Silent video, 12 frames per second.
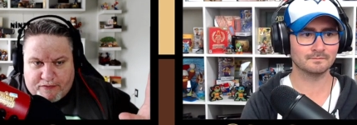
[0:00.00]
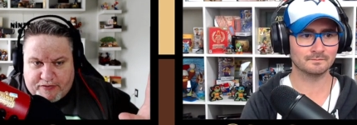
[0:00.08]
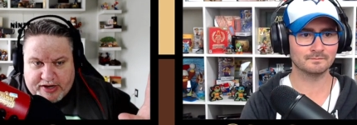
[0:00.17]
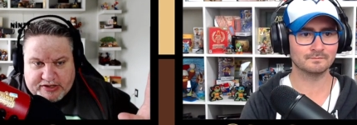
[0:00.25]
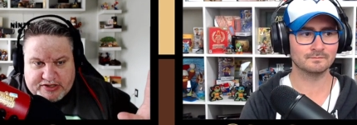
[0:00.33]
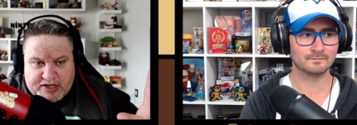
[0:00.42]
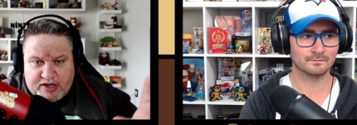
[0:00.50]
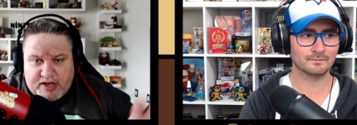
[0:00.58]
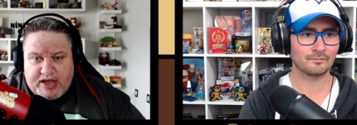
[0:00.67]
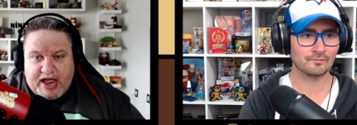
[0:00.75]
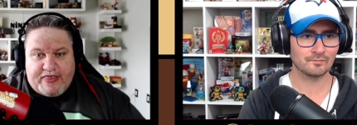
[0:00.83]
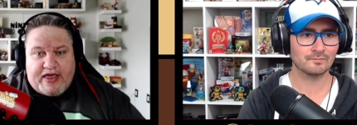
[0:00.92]
Speaker 1: of this.
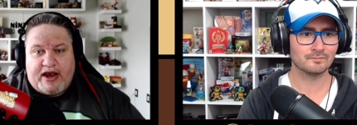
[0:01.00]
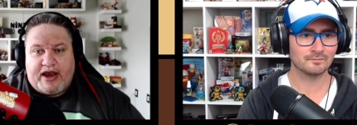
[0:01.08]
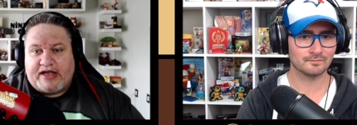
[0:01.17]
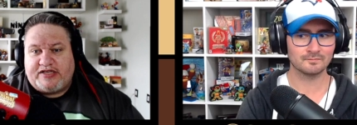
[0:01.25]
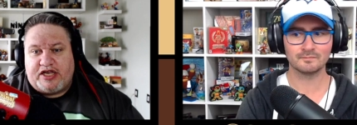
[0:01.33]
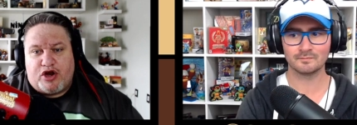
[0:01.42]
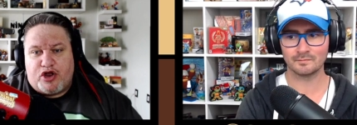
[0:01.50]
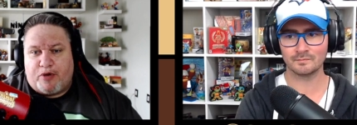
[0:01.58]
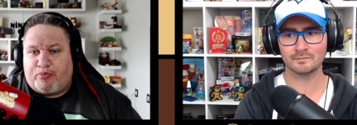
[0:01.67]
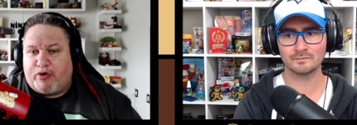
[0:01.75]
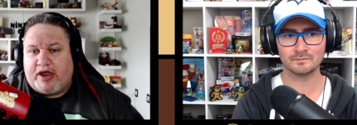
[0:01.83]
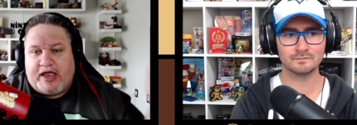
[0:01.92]
And then next thing you know,
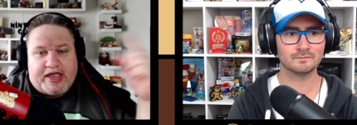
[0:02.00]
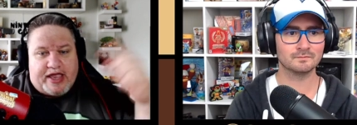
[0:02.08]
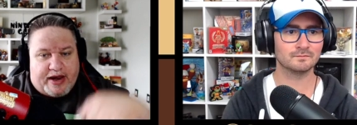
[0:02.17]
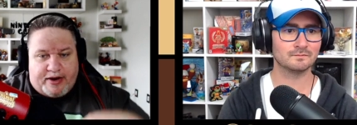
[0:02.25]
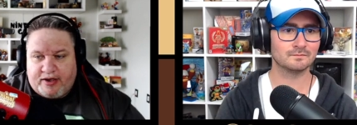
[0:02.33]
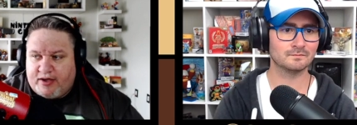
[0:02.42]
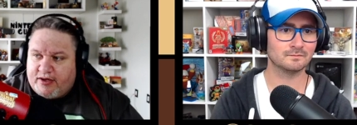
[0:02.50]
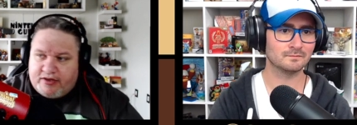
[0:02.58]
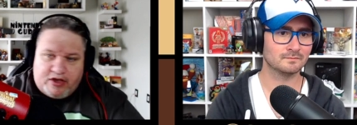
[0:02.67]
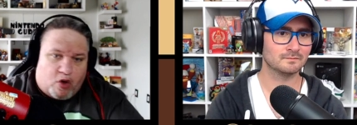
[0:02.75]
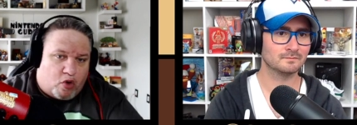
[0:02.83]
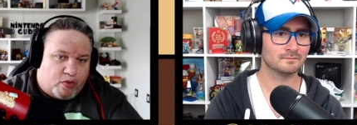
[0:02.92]
you're bringing in
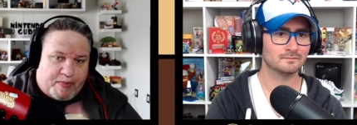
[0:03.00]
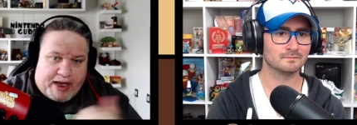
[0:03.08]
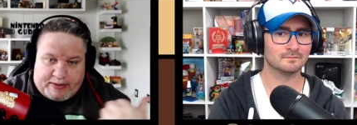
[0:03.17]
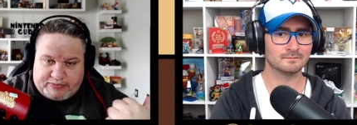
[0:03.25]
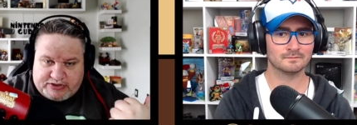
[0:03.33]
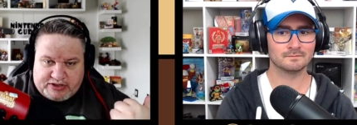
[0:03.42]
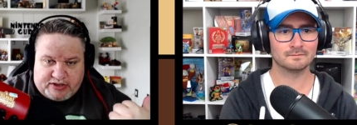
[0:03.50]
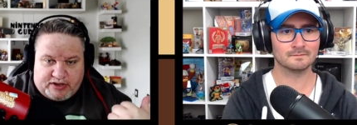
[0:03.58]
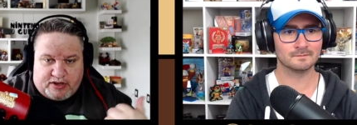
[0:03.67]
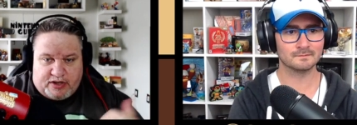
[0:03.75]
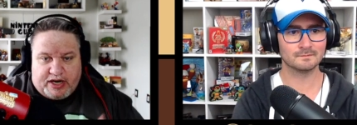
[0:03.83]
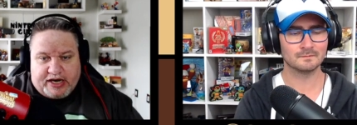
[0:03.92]
the old maps,
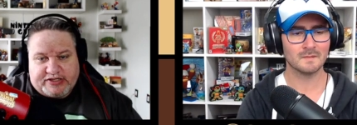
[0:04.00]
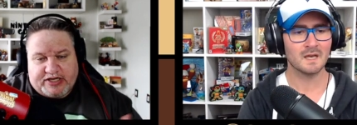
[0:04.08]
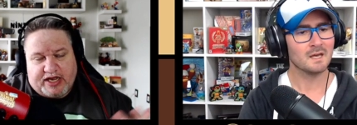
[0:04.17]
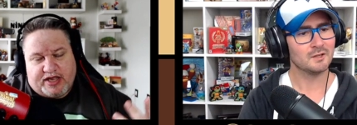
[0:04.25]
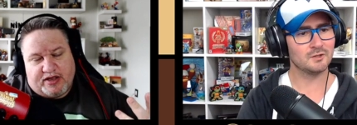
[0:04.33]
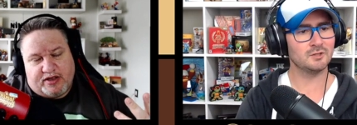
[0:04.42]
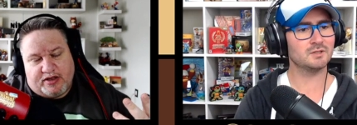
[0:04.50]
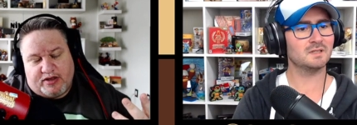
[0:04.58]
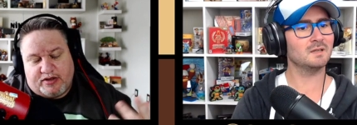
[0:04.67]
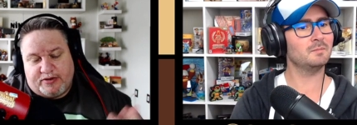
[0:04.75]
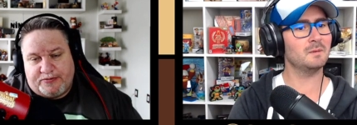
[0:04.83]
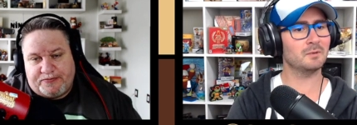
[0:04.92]
and it's like. Do you just
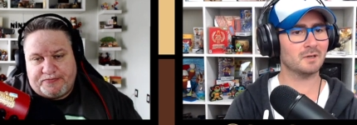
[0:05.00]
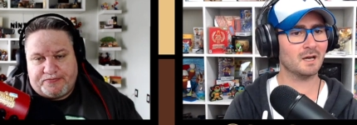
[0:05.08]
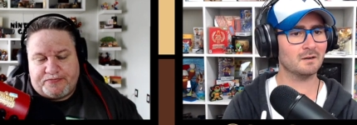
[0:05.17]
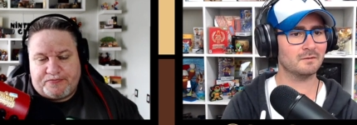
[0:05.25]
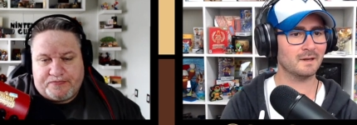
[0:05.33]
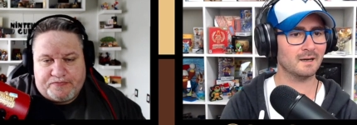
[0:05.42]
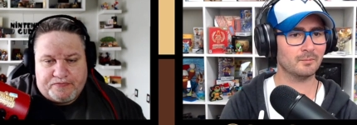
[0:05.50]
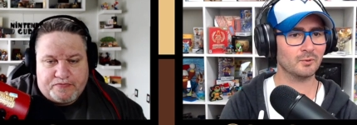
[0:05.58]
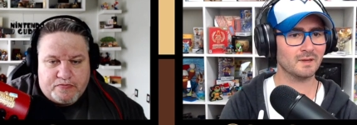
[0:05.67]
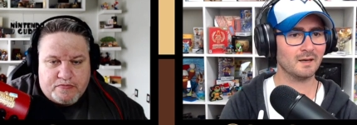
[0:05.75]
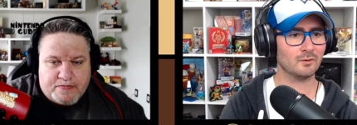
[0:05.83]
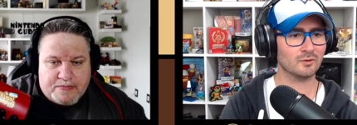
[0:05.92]
think people are kind of fed up
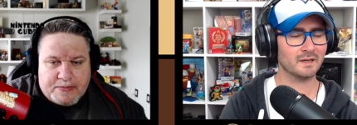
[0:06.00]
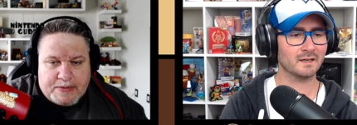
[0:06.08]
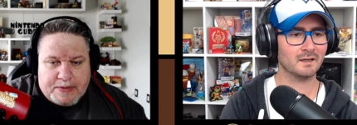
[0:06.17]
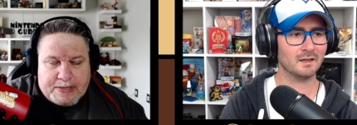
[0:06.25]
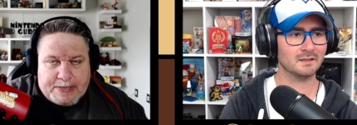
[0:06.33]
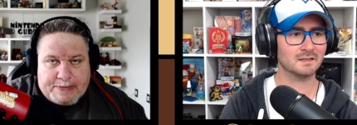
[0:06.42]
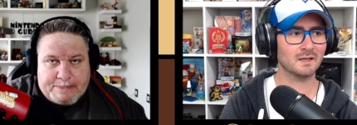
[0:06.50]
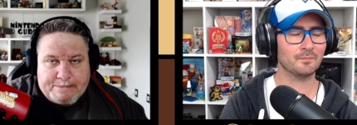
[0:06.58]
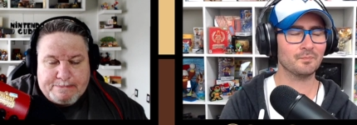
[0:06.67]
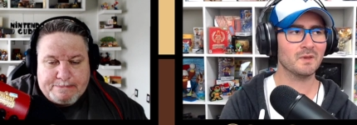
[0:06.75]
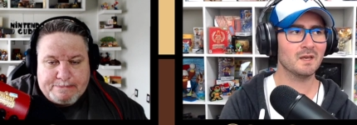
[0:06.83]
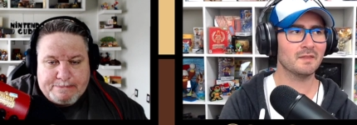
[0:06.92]
with that,
Speaker 2: or like it's like
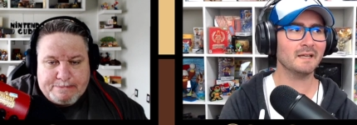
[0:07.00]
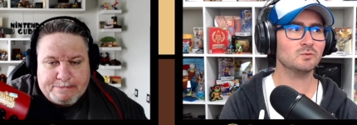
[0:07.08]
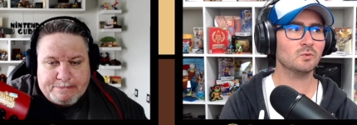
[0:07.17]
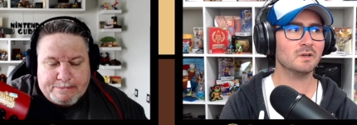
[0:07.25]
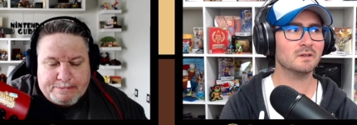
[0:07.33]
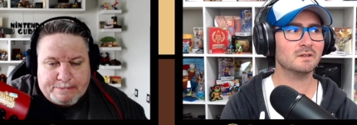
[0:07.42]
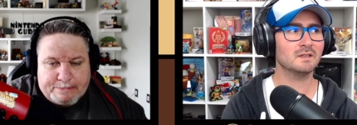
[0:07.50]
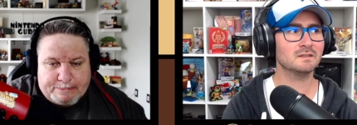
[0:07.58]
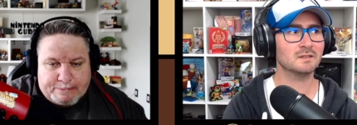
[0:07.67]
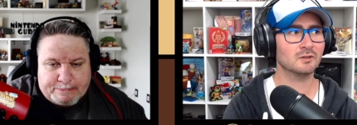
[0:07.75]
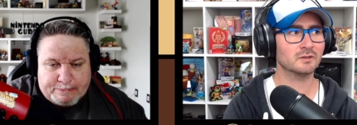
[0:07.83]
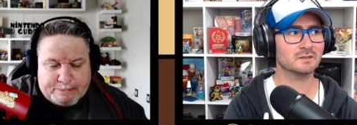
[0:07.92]
that's one of the things
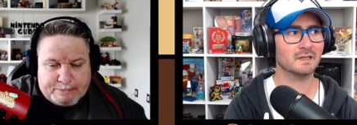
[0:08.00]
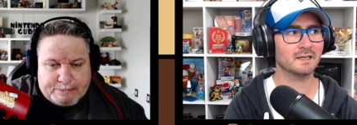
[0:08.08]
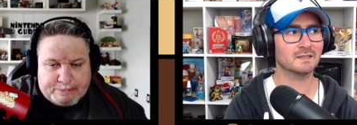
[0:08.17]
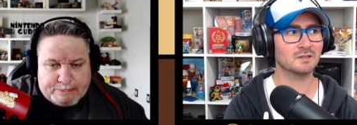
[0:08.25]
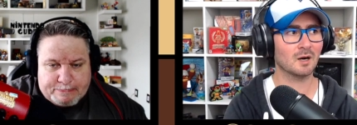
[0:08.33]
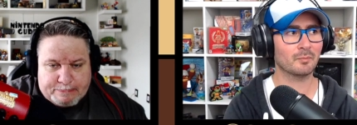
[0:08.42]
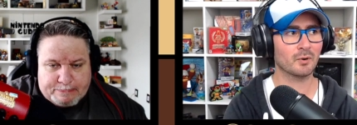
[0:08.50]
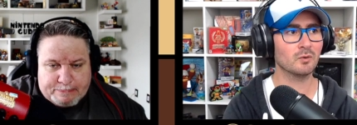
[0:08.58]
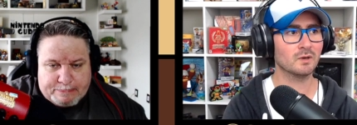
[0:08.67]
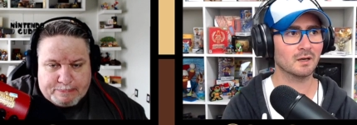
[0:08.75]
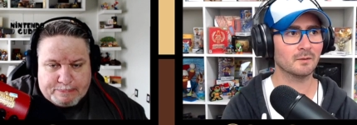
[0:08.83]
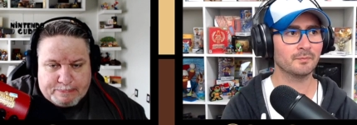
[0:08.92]
that looks like it's not
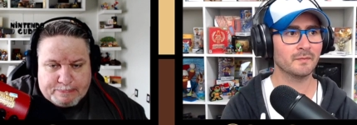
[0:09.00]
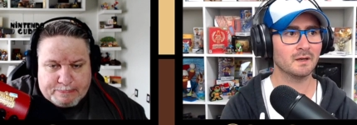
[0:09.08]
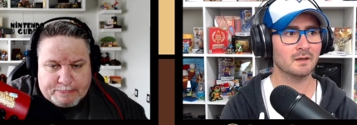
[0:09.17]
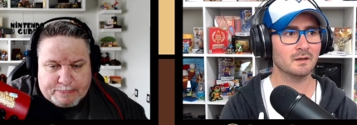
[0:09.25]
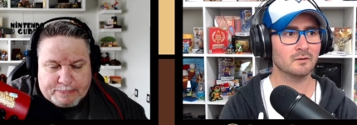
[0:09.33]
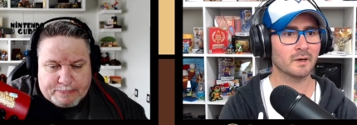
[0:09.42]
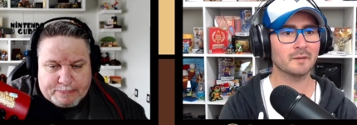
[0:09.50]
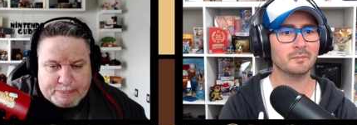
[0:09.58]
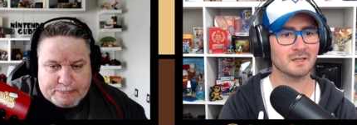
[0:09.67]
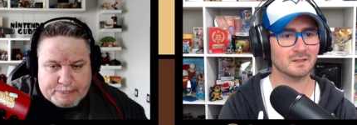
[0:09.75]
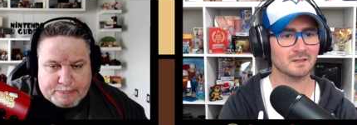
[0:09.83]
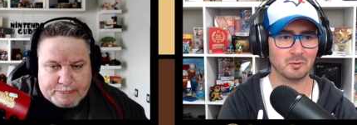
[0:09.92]
broken, right?
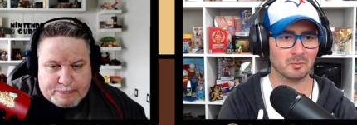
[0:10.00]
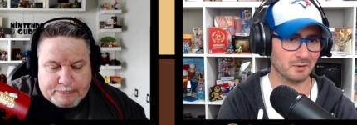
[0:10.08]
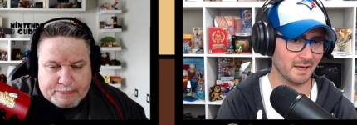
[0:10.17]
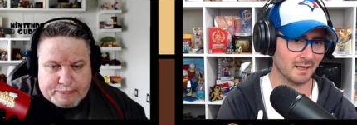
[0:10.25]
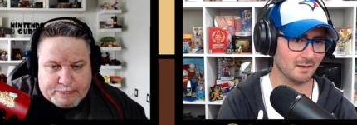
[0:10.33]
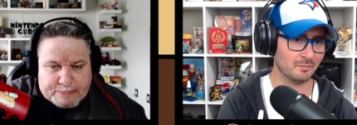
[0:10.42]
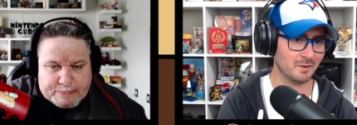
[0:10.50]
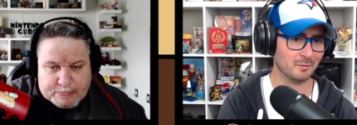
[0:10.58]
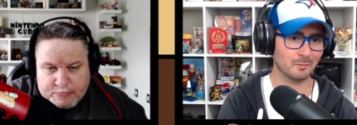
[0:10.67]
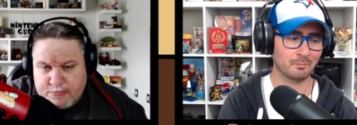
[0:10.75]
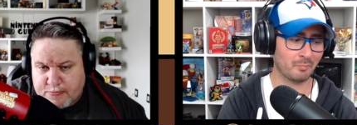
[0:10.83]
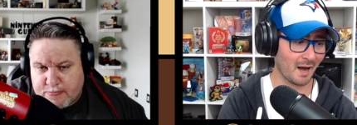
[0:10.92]
Because people play it and people
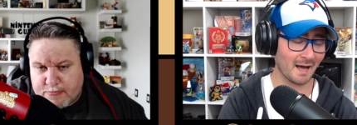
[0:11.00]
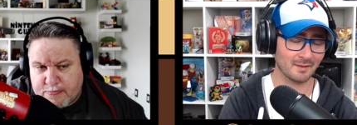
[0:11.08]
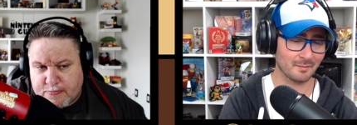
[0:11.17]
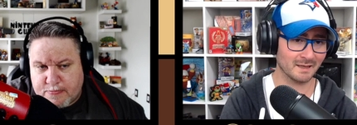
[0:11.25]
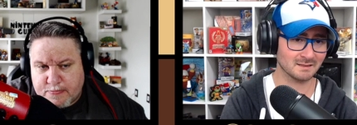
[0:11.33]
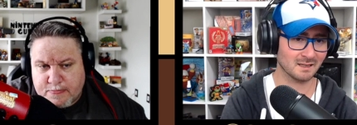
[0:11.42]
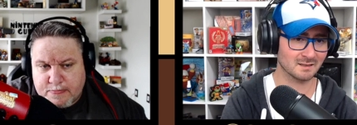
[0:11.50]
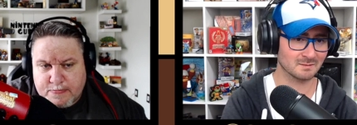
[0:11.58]
mm -hmm. buy the mess out of